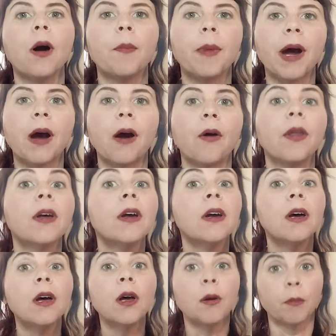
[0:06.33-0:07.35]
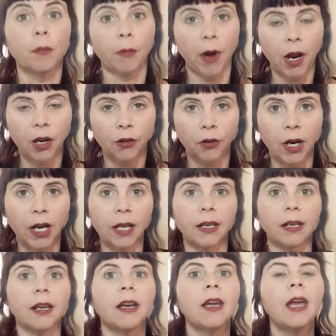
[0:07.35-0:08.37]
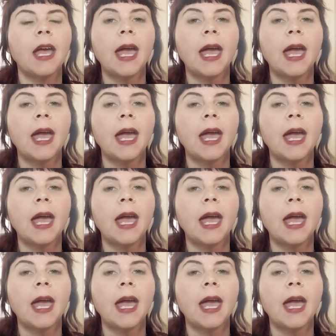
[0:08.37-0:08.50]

about migraine.